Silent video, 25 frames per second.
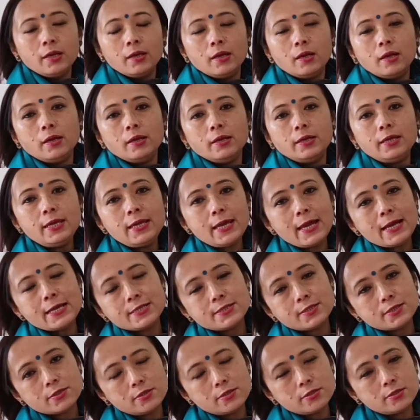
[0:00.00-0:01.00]
He
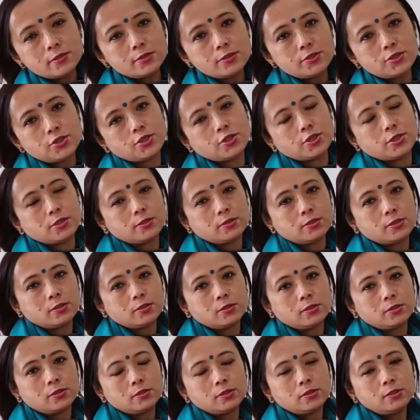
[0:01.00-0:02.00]
has urged
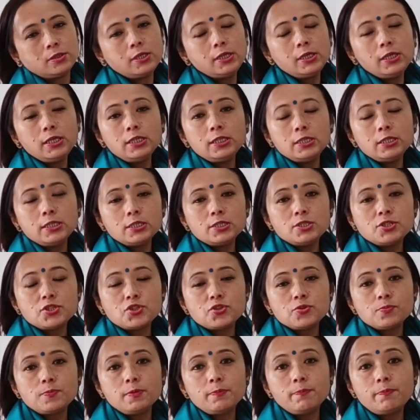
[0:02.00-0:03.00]
the Indians
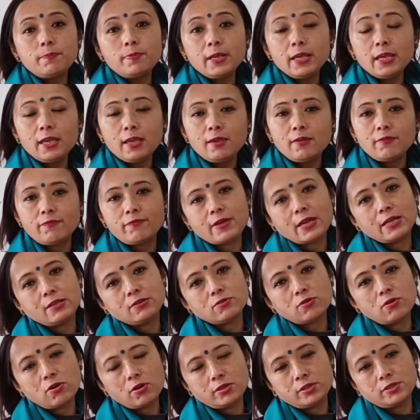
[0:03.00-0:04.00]
to be brave and
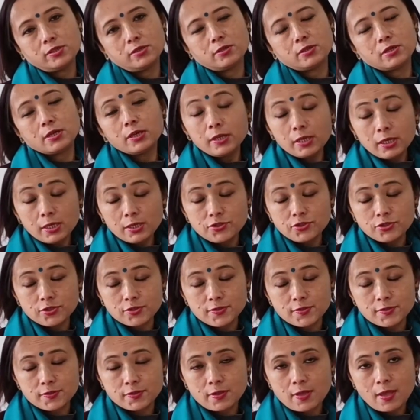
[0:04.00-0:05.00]

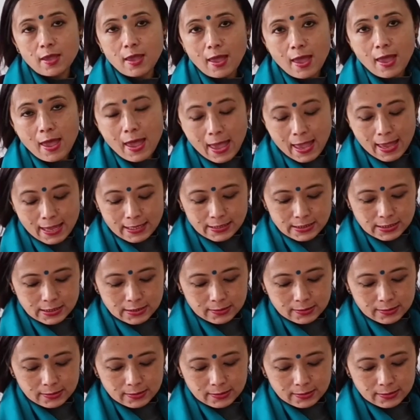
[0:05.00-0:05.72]
courageous and